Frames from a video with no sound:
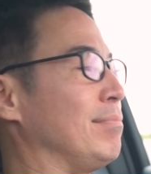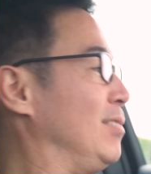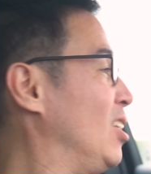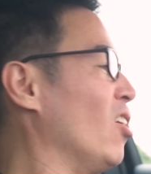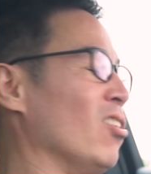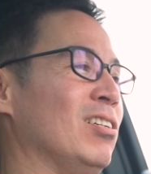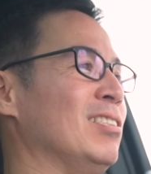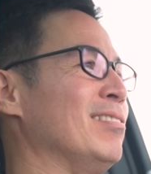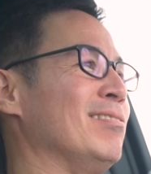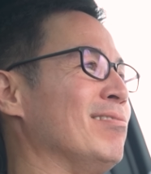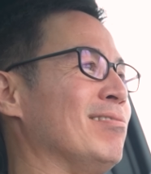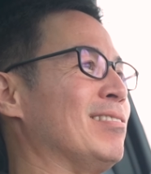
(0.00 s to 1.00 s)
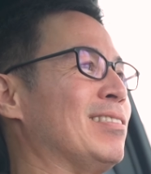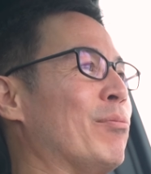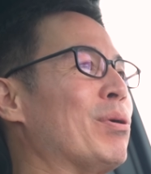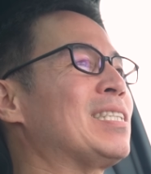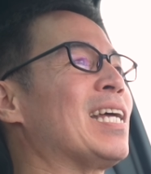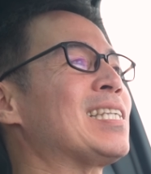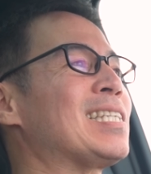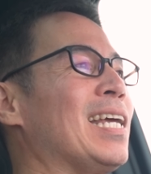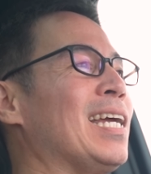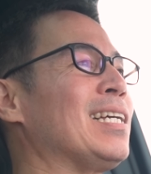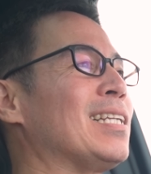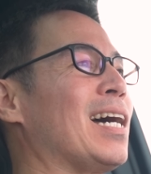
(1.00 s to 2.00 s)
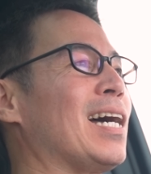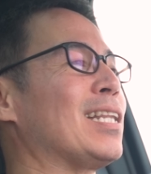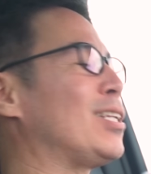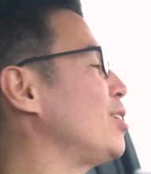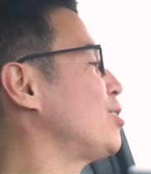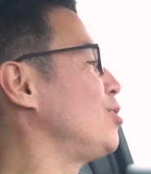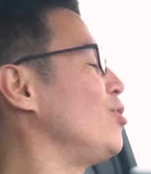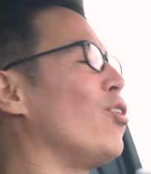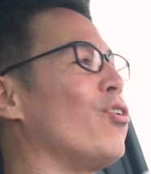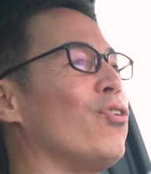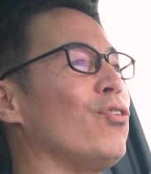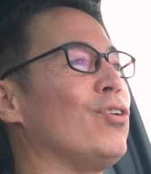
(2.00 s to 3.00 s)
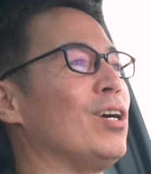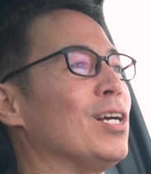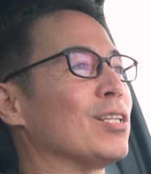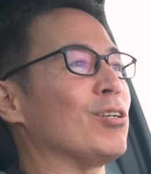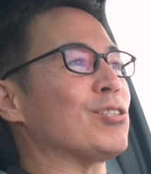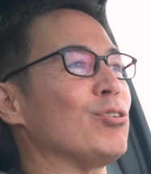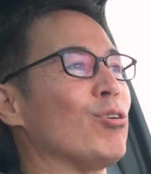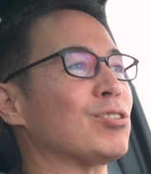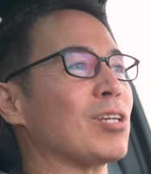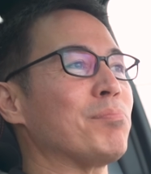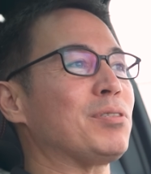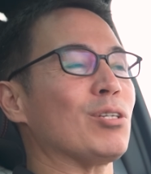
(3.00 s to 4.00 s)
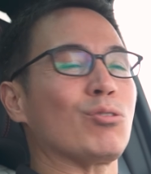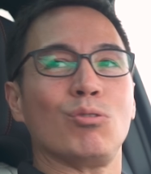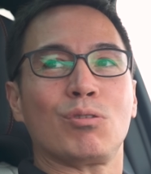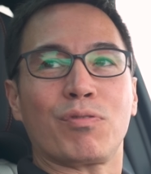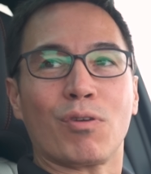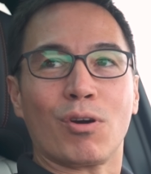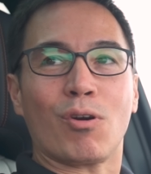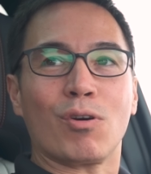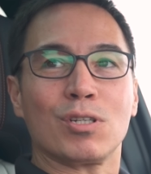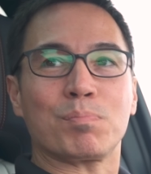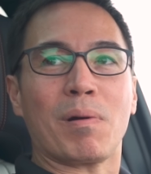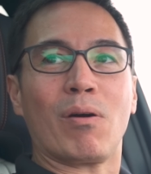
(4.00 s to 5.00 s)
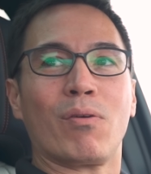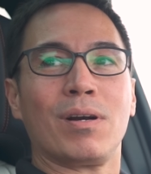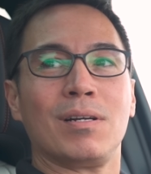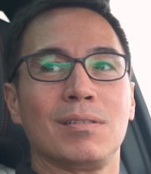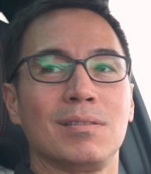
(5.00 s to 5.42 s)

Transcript: No. What's that thing? There's no substitute for horsepower?